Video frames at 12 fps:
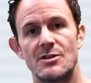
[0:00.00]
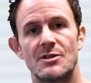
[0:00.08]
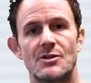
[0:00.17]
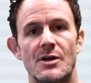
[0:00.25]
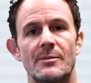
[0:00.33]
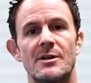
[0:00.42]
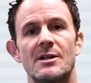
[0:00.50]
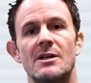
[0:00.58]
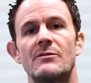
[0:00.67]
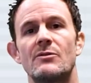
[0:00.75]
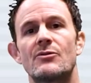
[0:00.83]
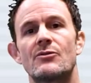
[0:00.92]
So I'm going to give
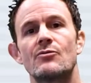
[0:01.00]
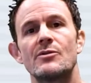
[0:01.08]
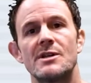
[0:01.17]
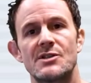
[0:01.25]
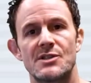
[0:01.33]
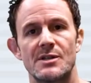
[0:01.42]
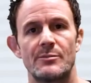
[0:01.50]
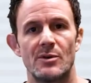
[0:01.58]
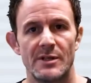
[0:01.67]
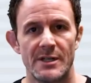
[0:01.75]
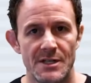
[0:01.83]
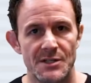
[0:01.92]
you 3
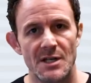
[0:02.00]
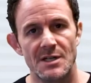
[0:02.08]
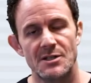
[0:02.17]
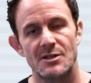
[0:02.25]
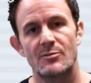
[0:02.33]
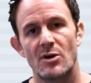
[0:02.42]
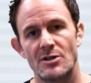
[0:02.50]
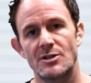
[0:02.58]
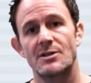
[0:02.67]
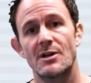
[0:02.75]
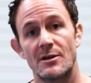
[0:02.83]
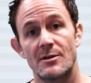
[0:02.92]
simple insights into project
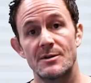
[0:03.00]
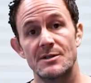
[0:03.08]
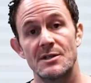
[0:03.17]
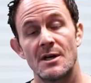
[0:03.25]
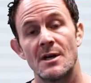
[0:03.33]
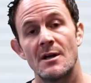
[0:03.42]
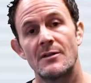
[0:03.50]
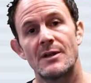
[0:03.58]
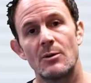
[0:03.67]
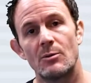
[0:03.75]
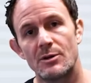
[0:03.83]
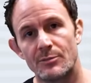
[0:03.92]
documents
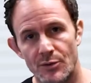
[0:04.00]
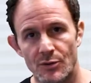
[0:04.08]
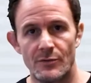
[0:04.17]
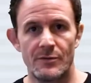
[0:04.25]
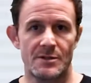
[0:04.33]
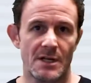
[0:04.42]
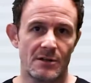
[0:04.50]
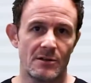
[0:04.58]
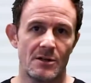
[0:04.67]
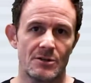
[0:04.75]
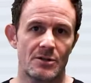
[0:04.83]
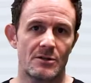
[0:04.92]
that will improve your
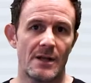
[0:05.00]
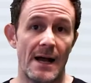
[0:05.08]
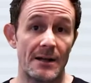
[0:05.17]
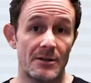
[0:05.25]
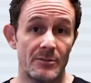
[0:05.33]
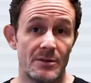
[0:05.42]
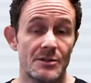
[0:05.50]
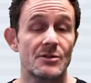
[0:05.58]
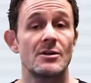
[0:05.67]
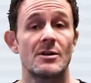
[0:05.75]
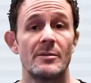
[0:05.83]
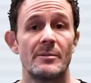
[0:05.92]
technological acumen so you
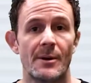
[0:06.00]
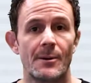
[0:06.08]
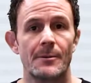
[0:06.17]
can be better.